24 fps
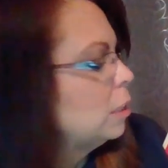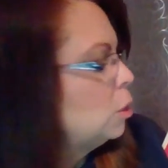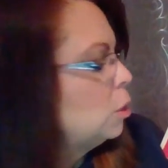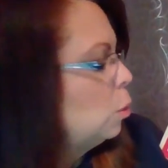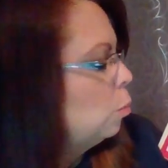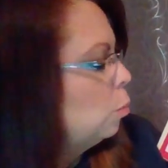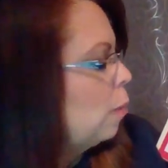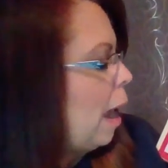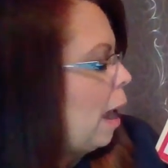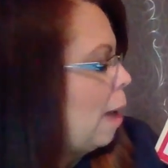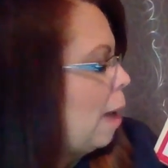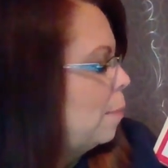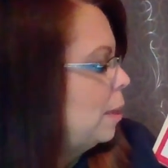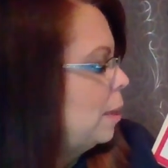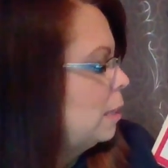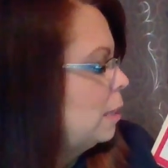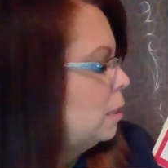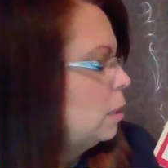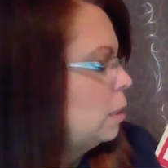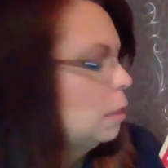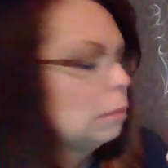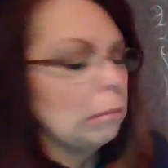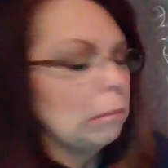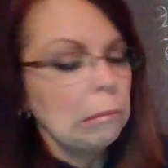it to
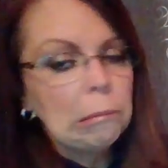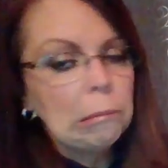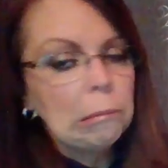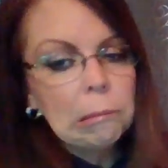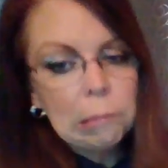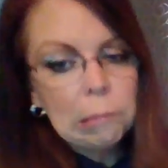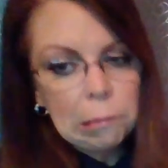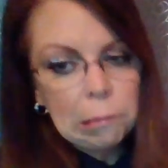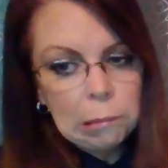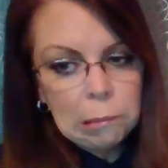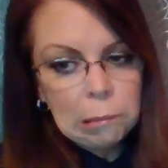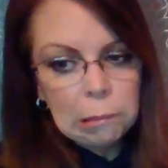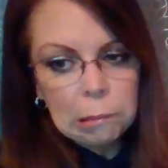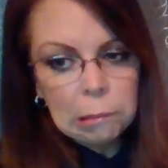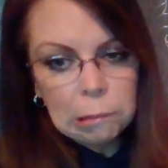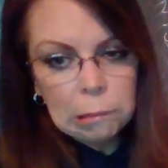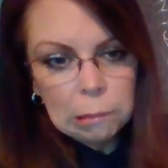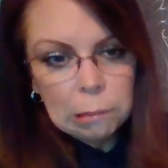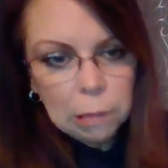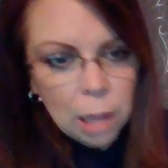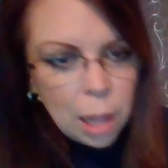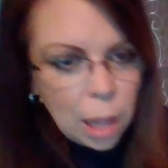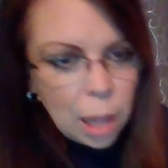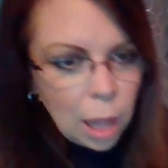rabbit. All
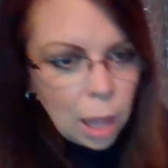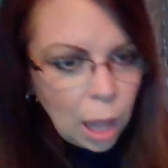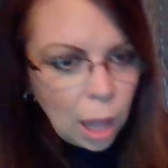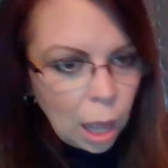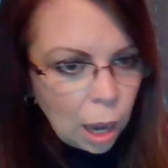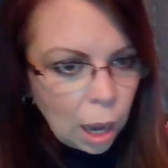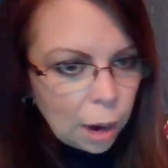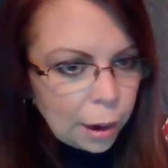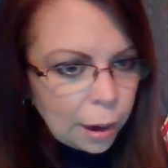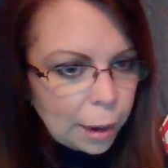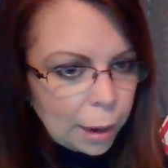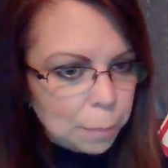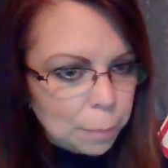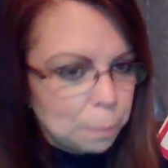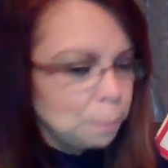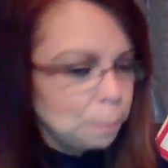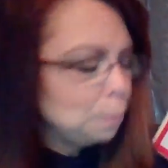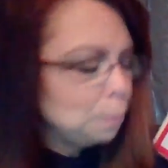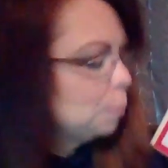right.